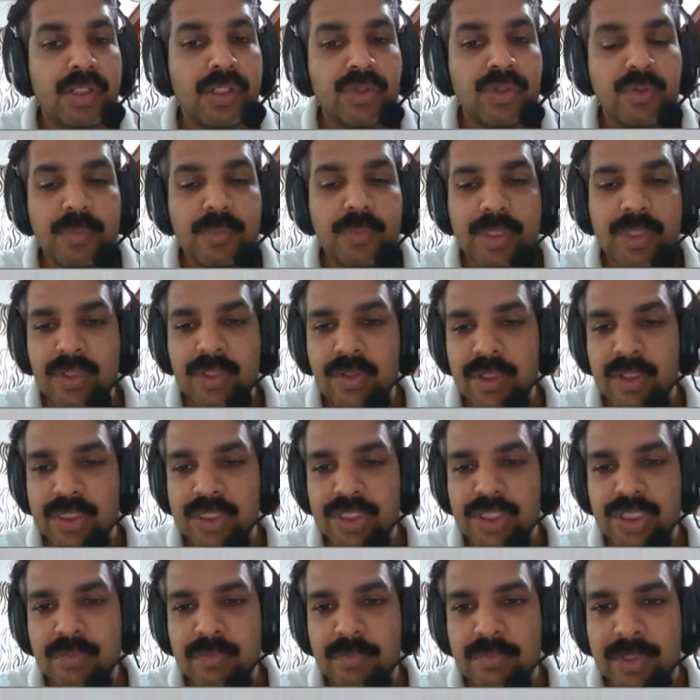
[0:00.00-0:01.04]
to be
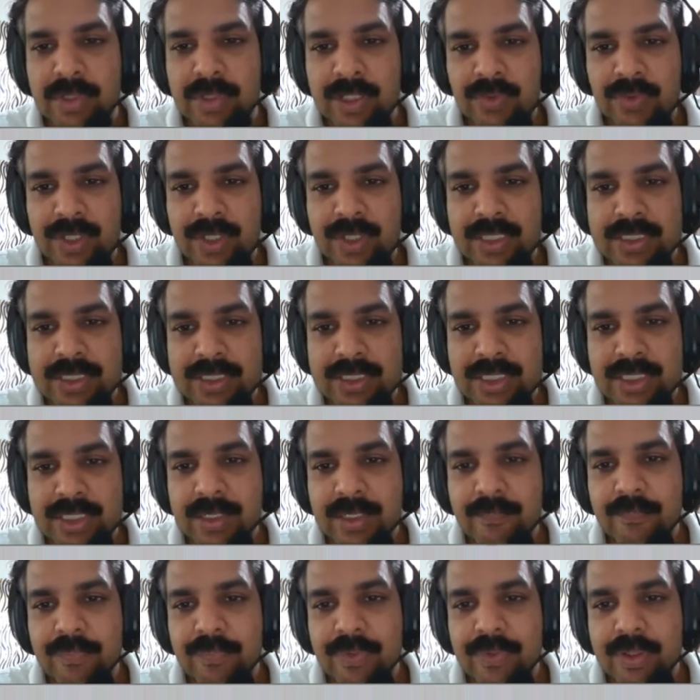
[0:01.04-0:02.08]
constant, but you can
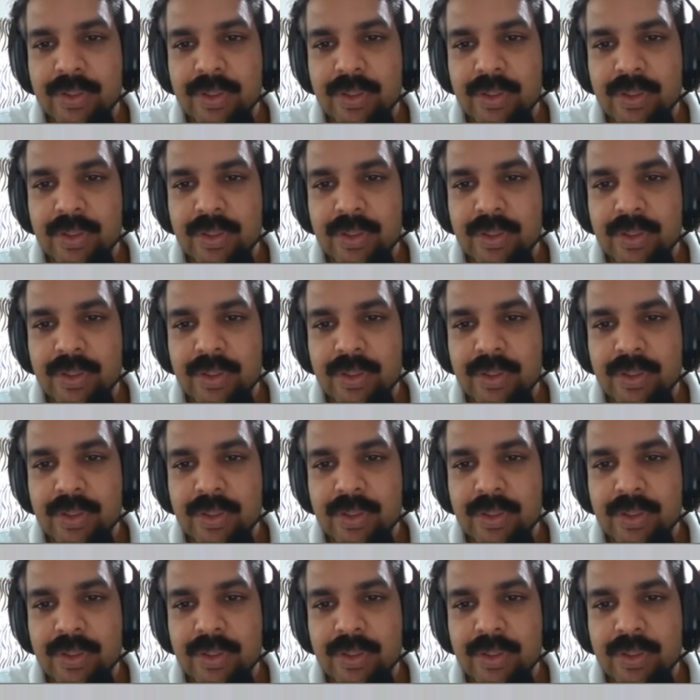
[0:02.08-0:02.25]
see